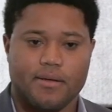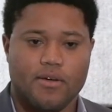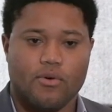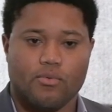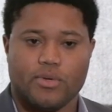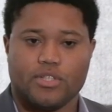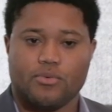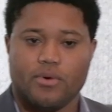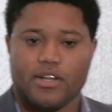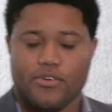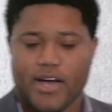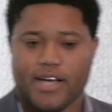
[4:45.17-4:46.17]
Which one
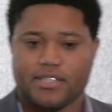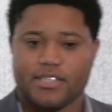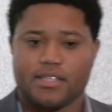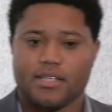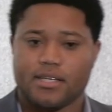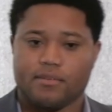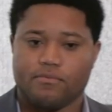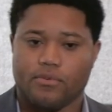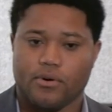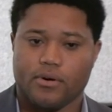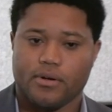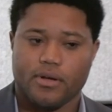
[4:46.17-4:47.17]
are you actually looking
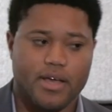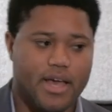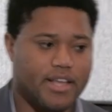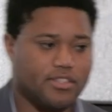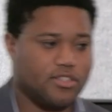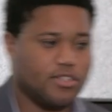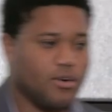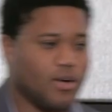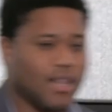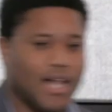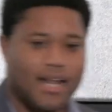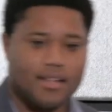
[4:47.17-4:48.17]
for? And so a
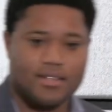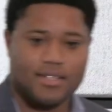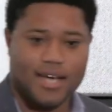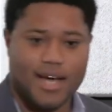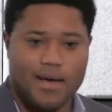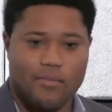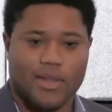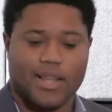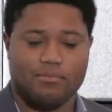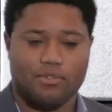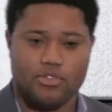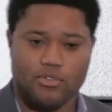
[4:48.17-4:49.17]
lot of the time while
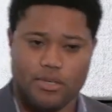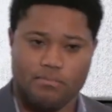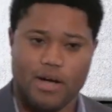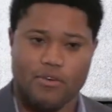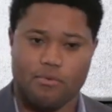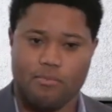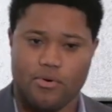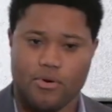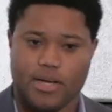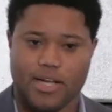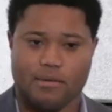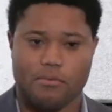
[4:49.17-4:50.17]
I'm doing my
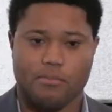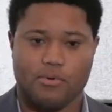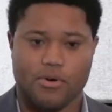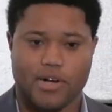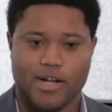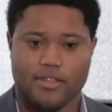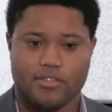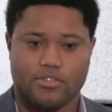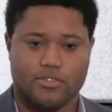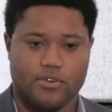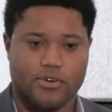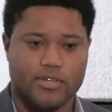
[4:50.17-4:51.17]
reporting and I'm reporting out the
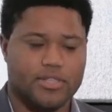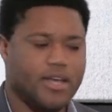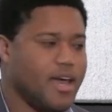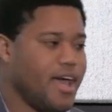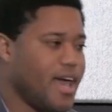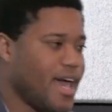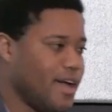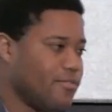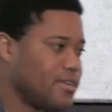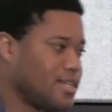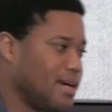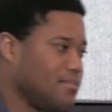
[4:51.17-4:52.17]
stories,
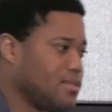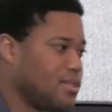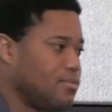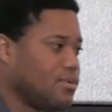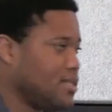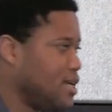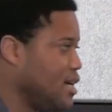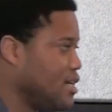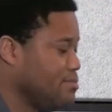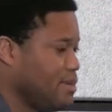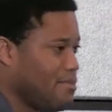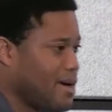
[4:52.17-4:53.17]
every time someone
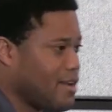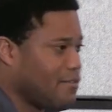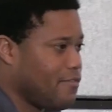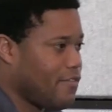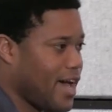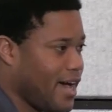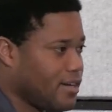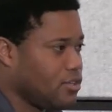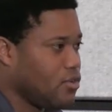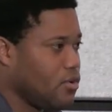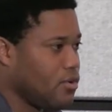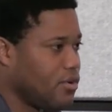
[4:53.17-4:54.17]
tells me about a fact
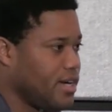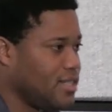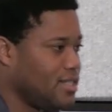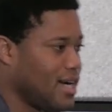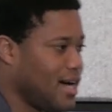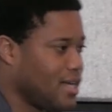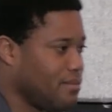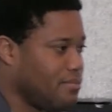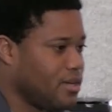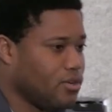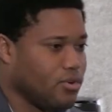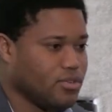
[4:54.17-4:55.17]
or a
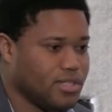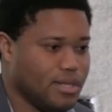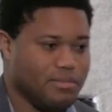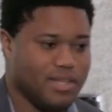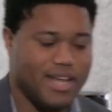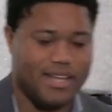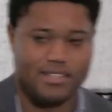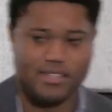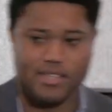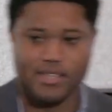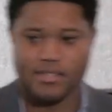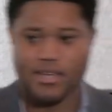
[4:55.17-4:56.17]
document or something that
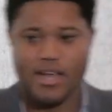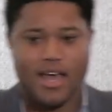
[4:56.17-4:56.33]
exists,